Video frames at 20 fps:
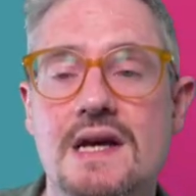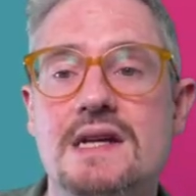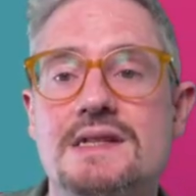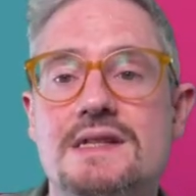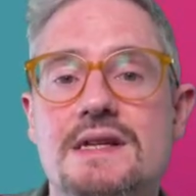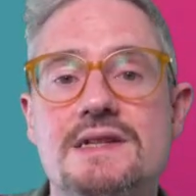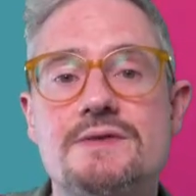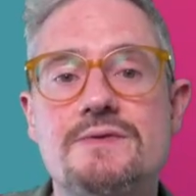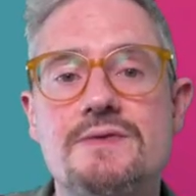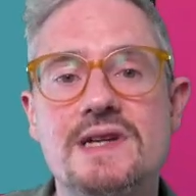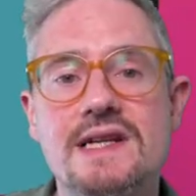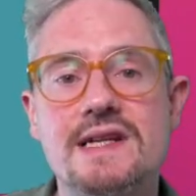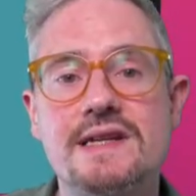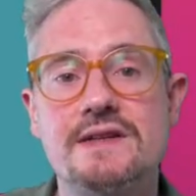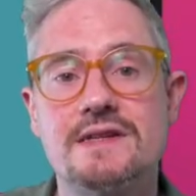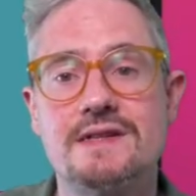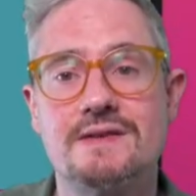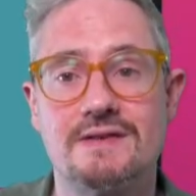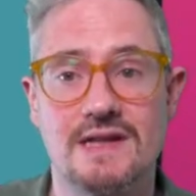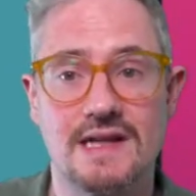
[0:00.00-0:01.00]
So it's really
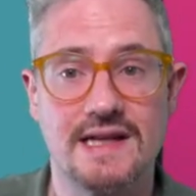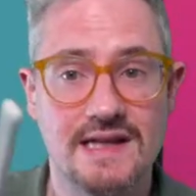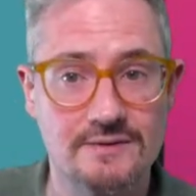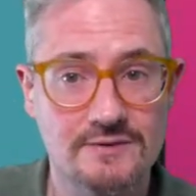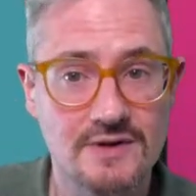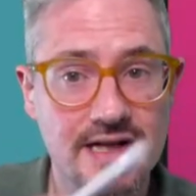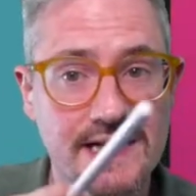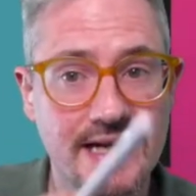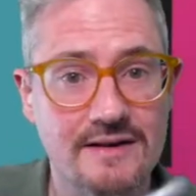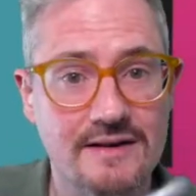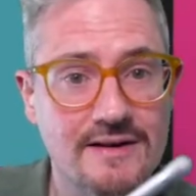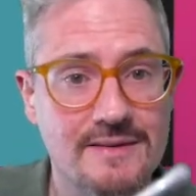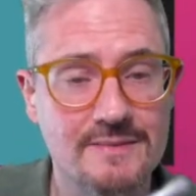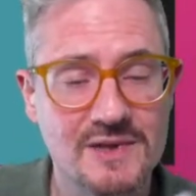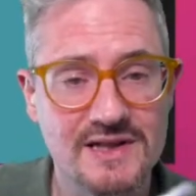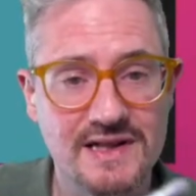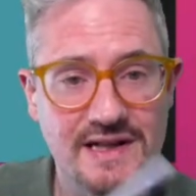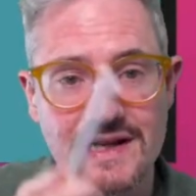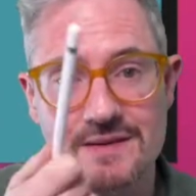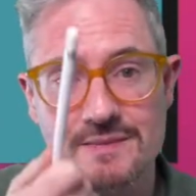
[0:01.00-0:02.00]
useful. Like right now I'm
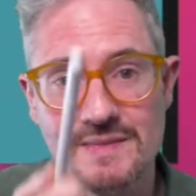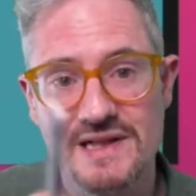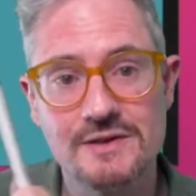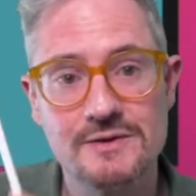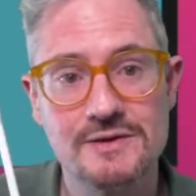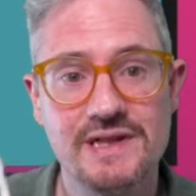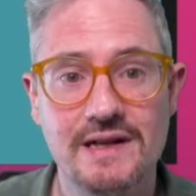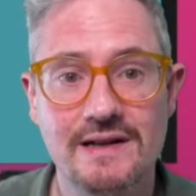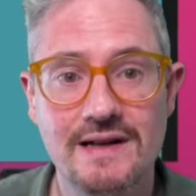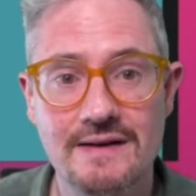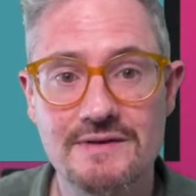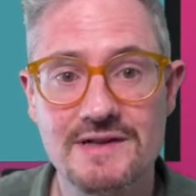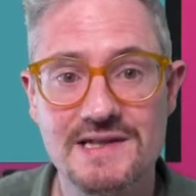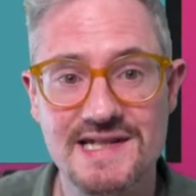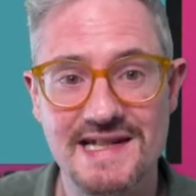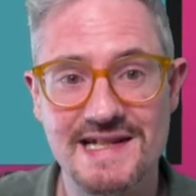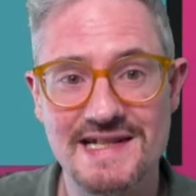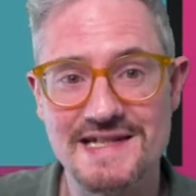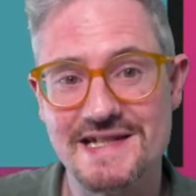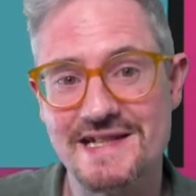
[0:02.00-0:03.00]
looking at my audio
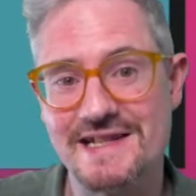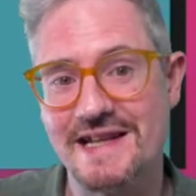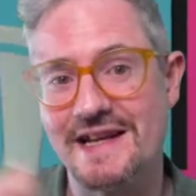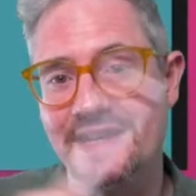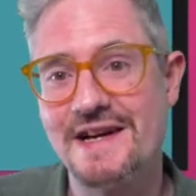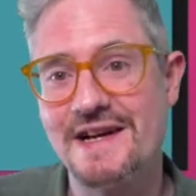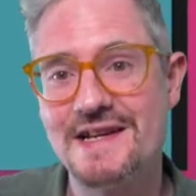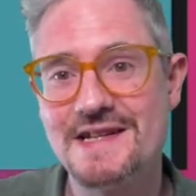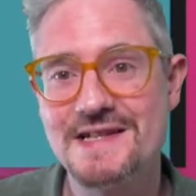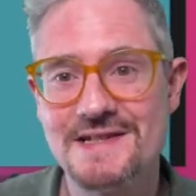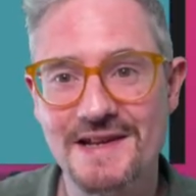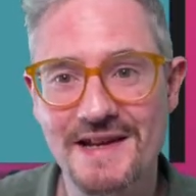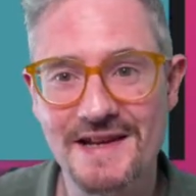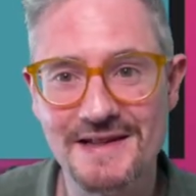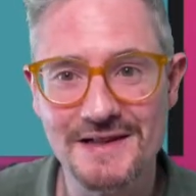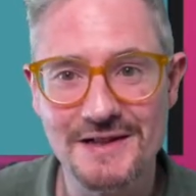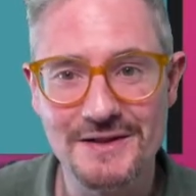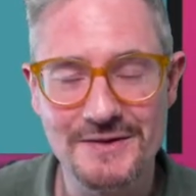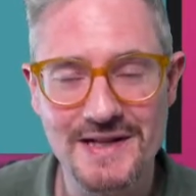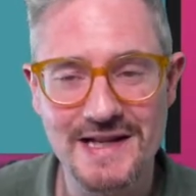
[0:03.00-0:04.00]
levels. I can see they're nice and
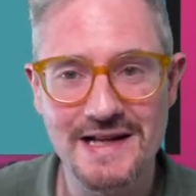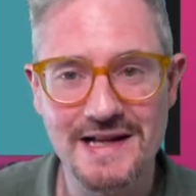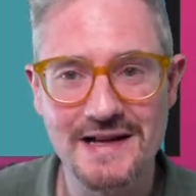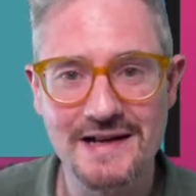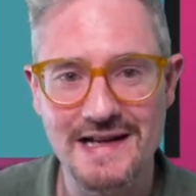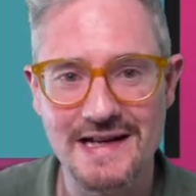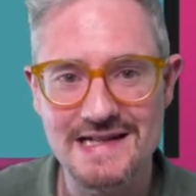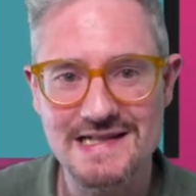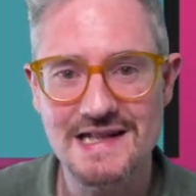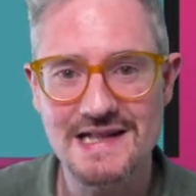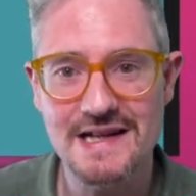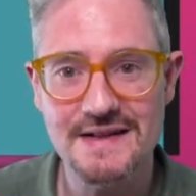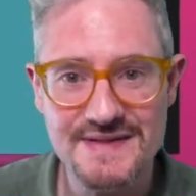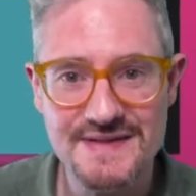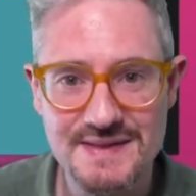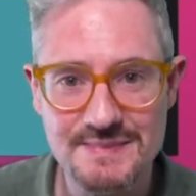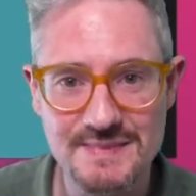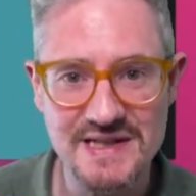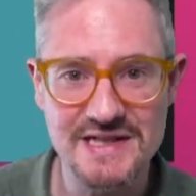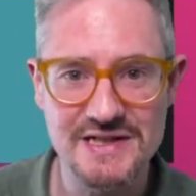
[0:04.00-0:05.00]
in the green. That's
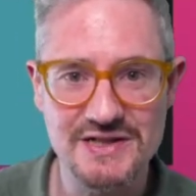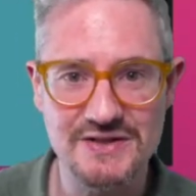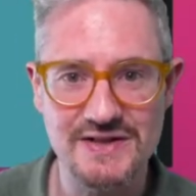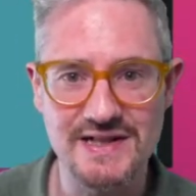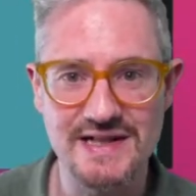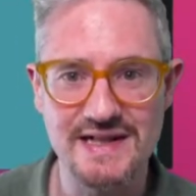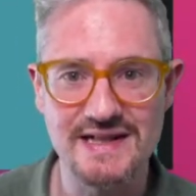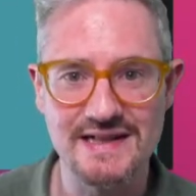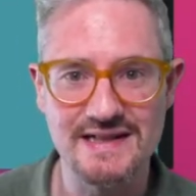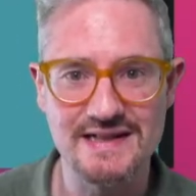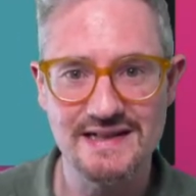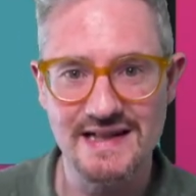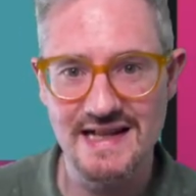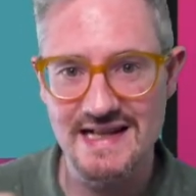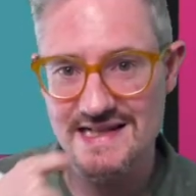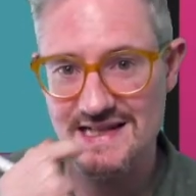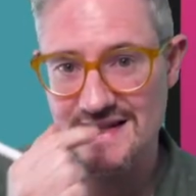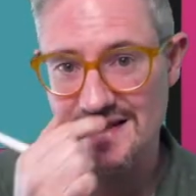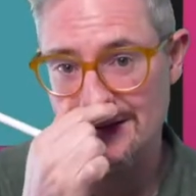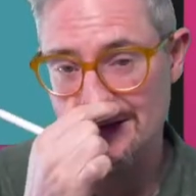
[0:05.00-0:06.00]
LUFS metering.
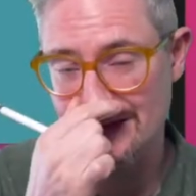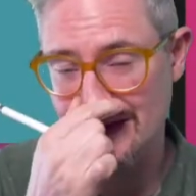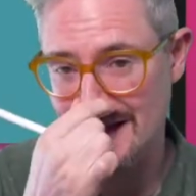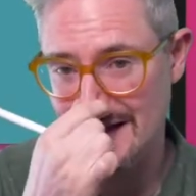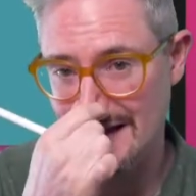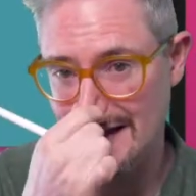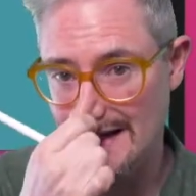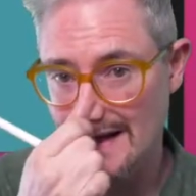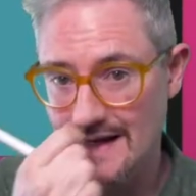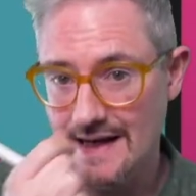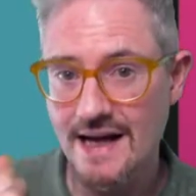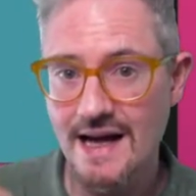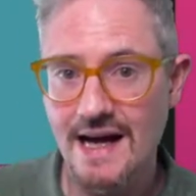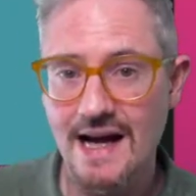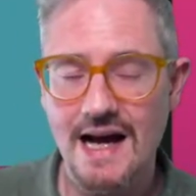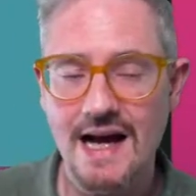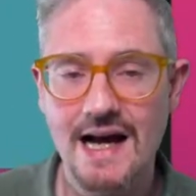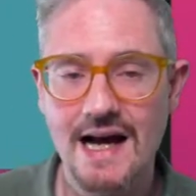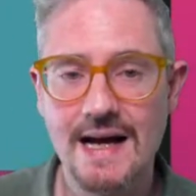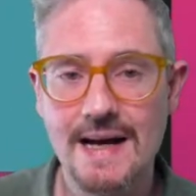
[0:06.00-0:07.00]
That's lovely.
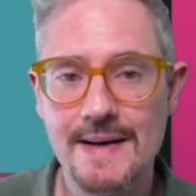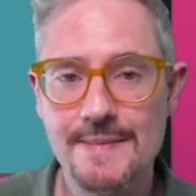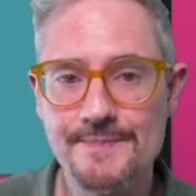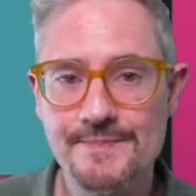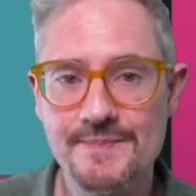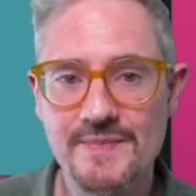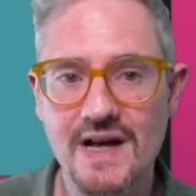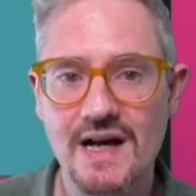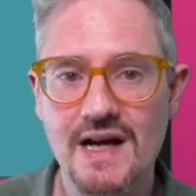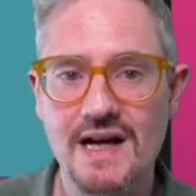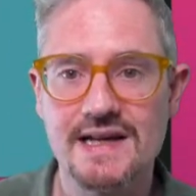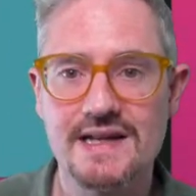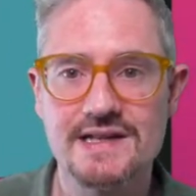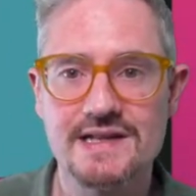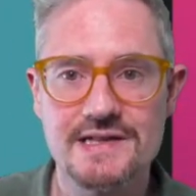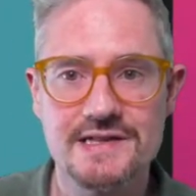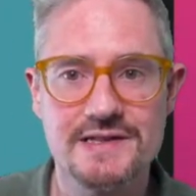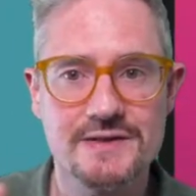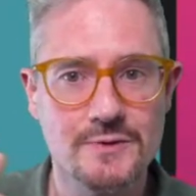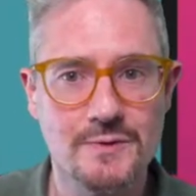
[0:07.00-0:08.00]
I
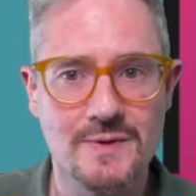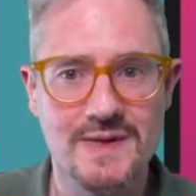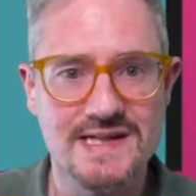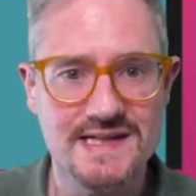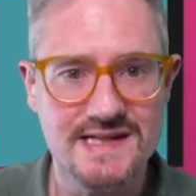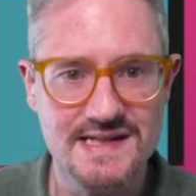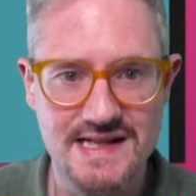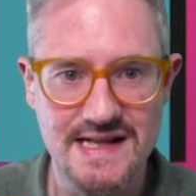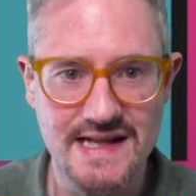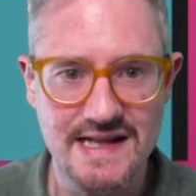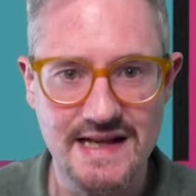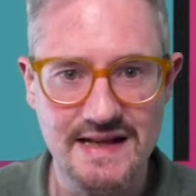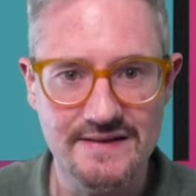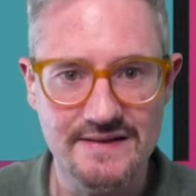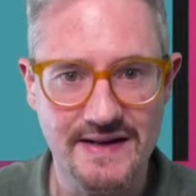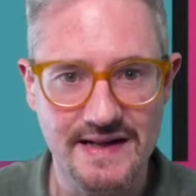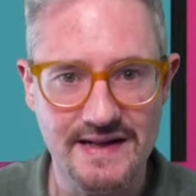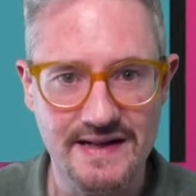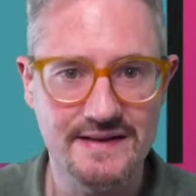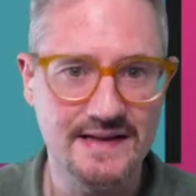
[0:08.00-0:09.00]
can just always see
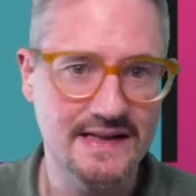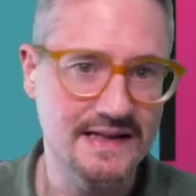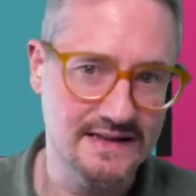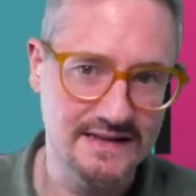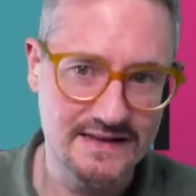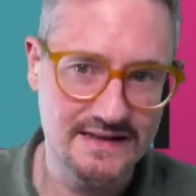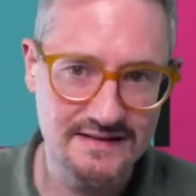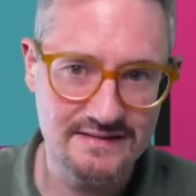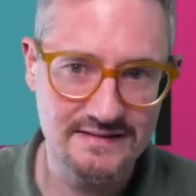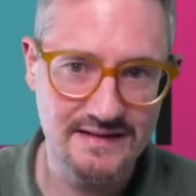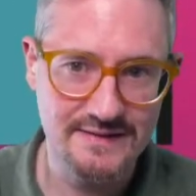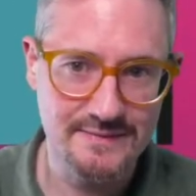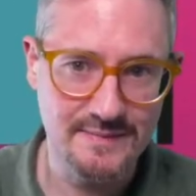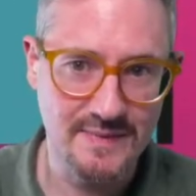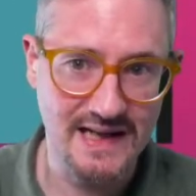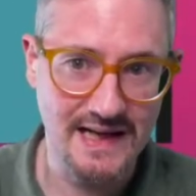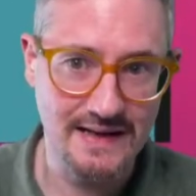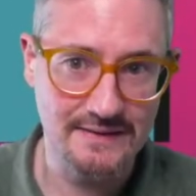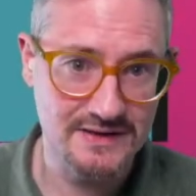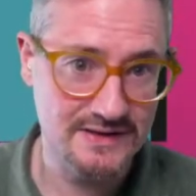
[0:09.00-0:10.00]
if
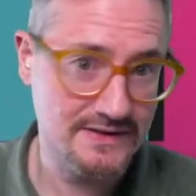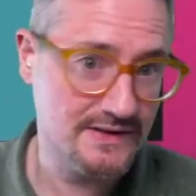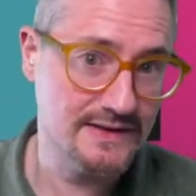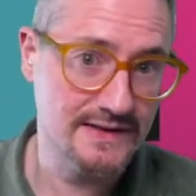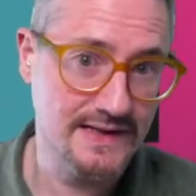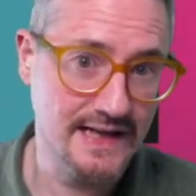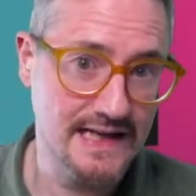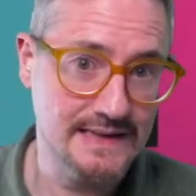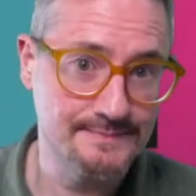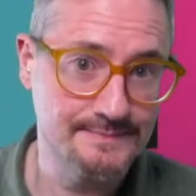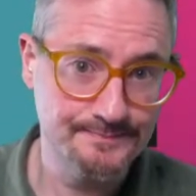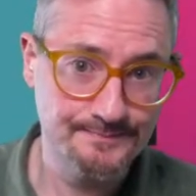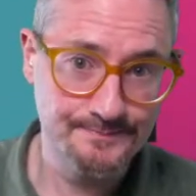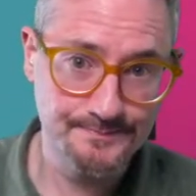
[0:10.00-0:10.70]
my levels are okay.